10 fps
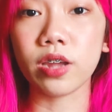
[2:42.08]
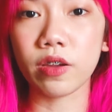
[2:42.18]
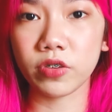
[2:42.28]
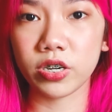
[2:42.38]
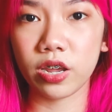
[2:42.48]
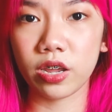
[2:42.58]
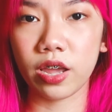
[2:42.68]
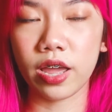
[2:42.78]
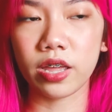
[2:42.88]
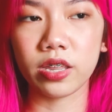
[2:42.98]
every
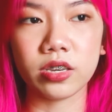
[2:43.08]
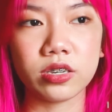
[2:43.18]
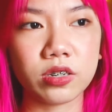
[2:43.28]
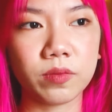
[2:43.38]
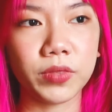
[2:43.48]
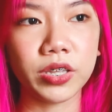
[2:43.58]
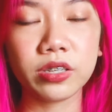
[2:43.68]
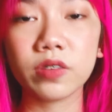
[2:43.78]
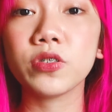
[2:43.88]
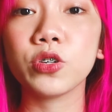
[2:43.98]
day, and
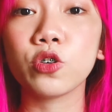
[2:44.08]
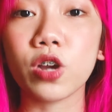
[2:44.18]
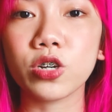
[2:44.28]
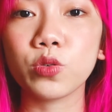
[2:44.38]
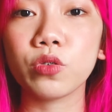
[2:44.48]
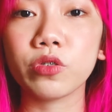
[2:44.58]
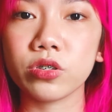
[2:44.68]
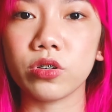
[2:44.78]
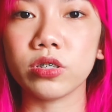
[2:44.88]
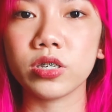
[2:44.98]
it gives you gradual
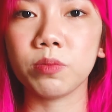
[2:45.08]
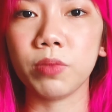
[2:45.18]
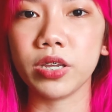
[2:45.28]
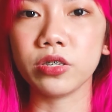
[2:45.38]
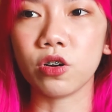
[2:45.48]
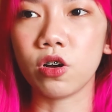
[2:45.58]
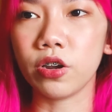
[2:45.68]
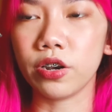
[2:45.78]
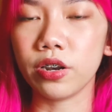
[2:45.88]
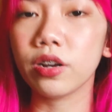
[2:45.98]
results based
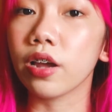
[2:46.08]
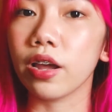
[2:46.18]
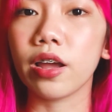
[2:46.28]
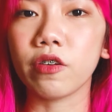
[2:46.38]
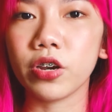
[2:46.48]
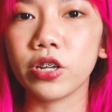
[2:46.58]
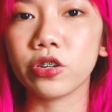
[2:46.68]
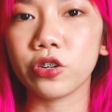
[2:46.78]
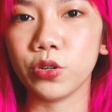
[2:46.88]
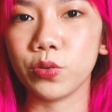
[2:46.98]
on
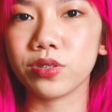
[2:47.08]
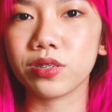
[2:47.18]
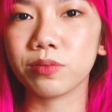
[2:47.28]
regular use.